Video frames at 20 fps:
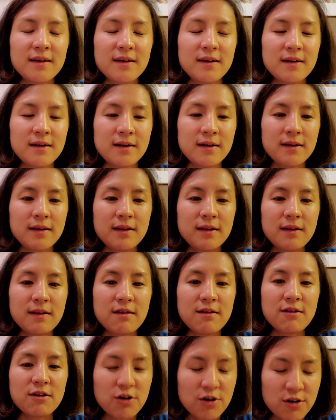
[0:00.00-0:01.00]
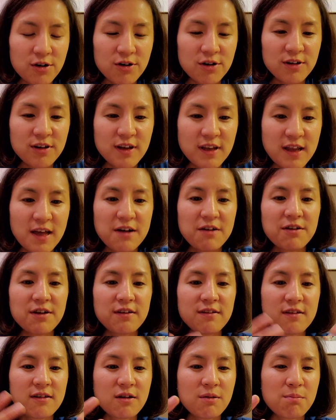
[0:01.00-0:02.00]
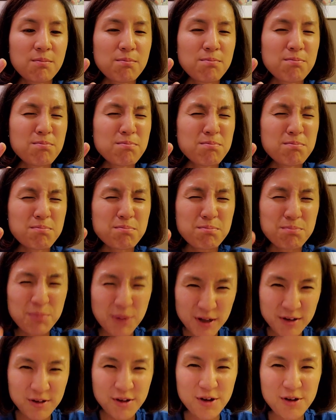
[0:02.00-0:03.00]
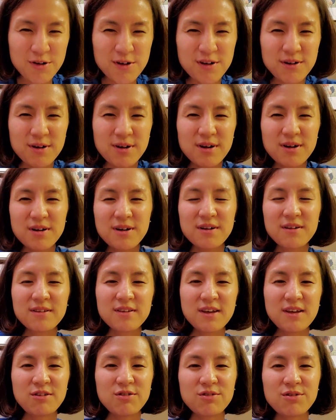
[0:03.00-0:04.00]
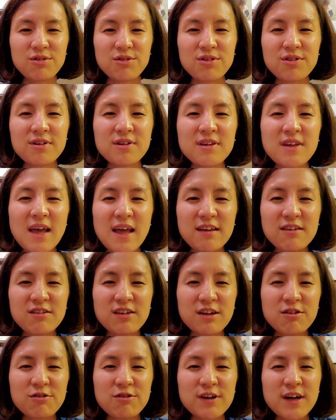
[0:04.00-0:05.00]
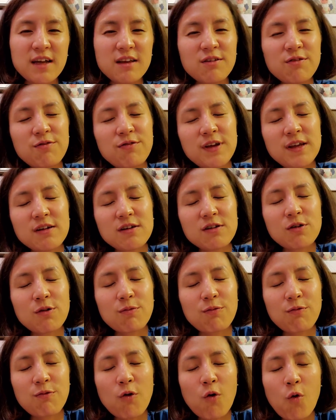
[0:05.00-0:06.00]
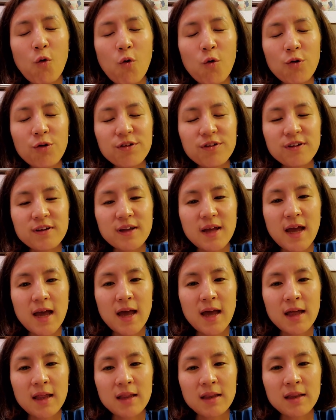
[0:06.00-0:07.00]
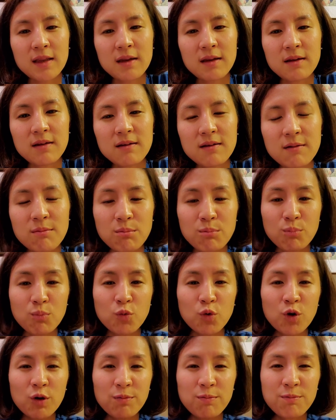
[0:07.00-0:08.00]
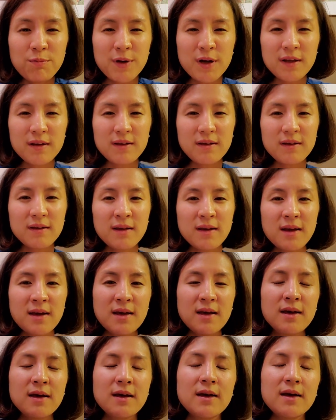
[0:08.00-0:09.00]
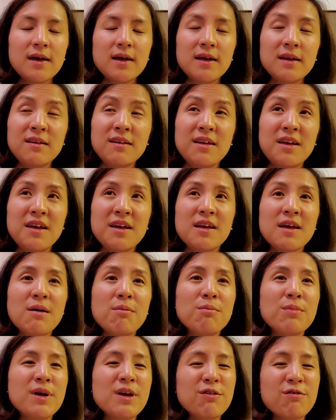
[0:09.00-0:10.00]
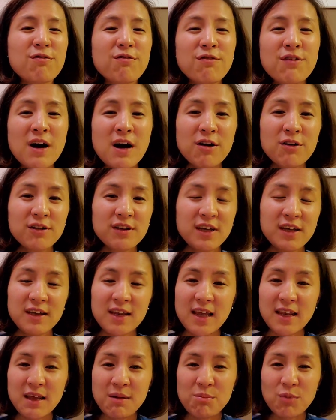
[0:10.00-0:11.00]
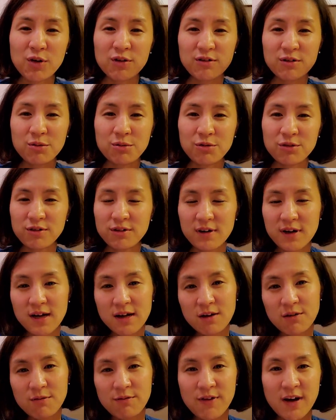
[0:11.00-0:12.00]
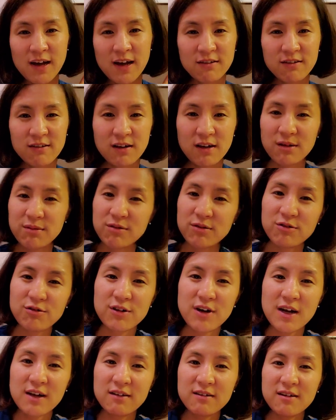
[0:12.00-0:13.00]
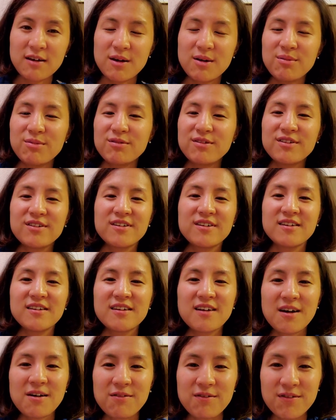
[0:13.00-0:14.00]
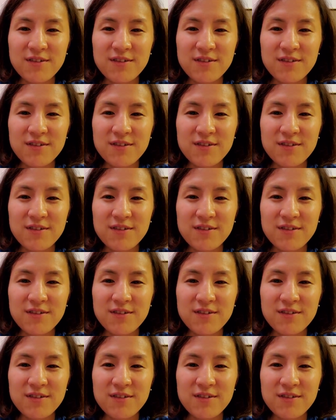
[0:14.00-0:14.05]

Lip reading: And third, there is some muscular tissues that generate physical force and some movement, and they can be found in any muscles like biceps, triceps, stuff.